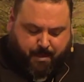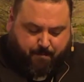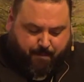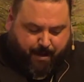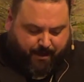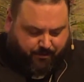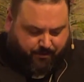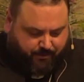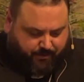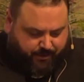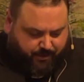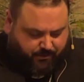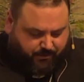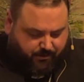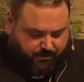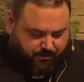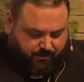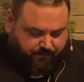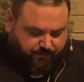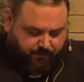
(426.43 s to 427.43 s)
Matthew tells
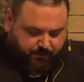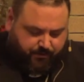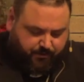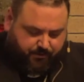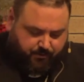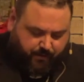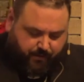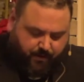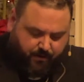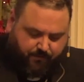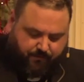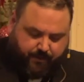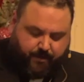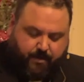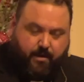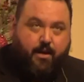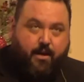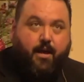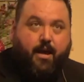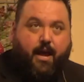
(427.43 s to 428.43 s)
us in verse 12
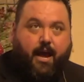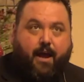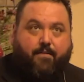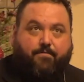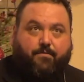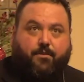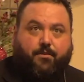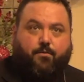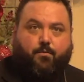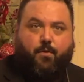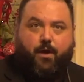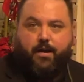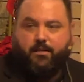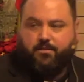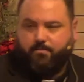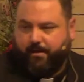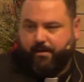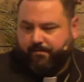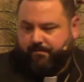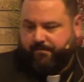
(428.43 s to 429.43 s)
that after the
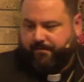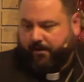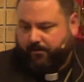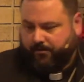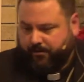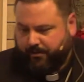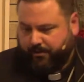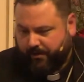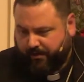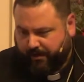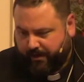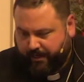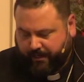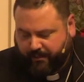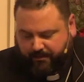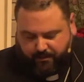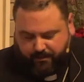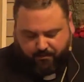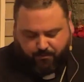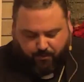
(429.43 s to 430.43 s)
wise men fell to their
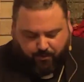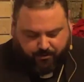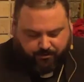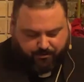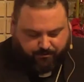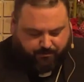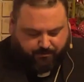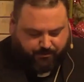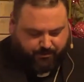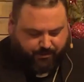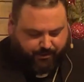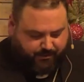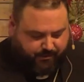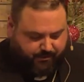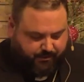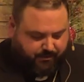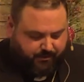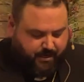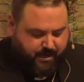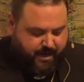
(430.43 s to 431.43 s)
knees and worshiped
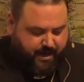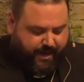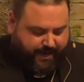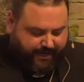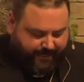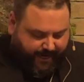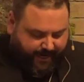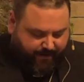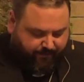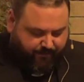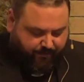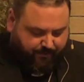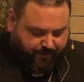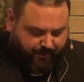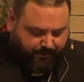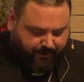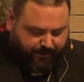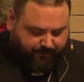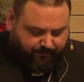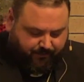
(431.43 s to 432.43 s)
Jesus and gave him
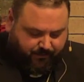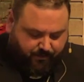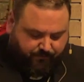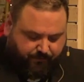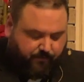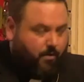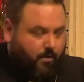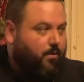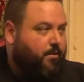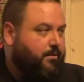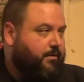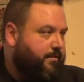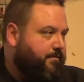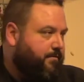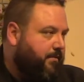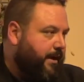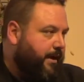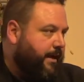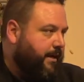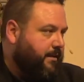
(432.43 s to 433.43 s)
their gifts of gold and
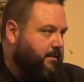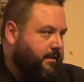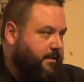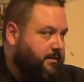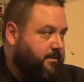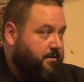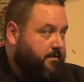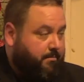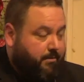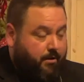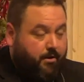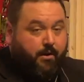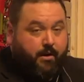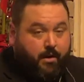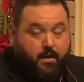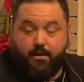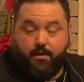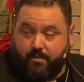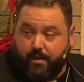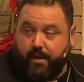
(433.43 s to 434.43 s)
frankincense and myrrh,
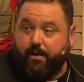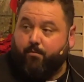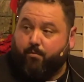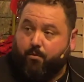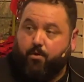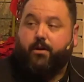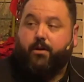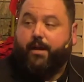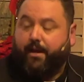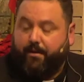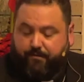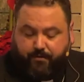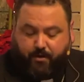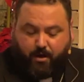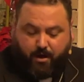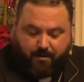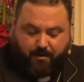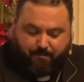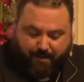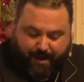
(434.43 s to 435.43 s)
they would have
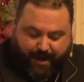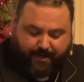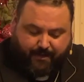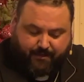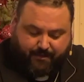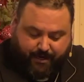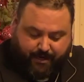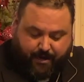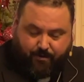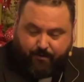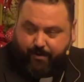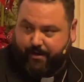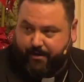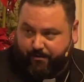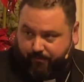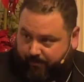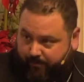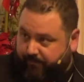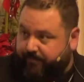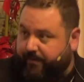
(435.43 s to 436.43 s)
gone back to Herod
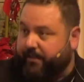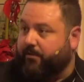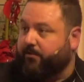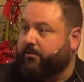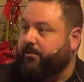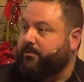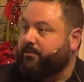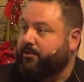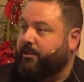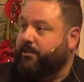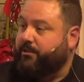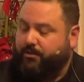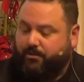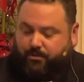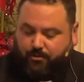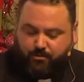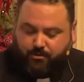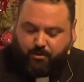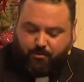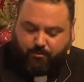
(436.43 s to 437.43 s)
and revealed
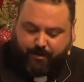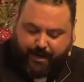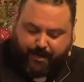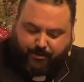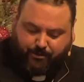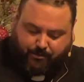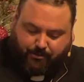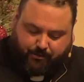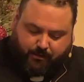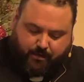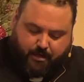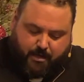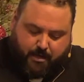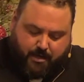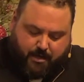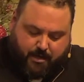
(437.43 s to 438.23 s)
Jesus' location,